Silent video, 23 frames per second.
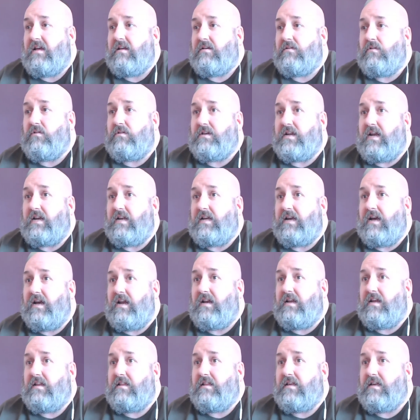Not Danny
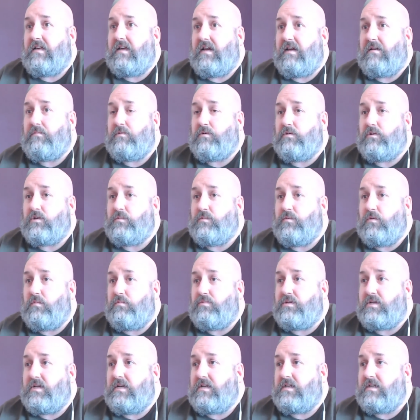Kelly, the TalkSport
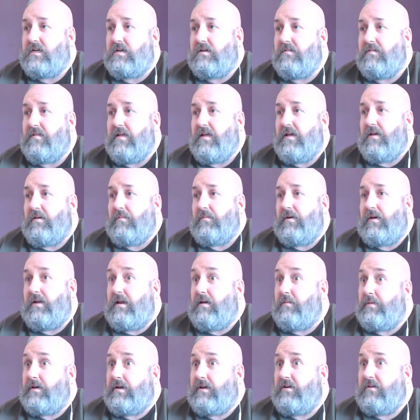presenter, but
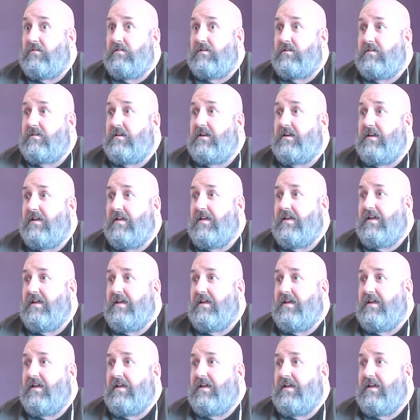that'd be interesting.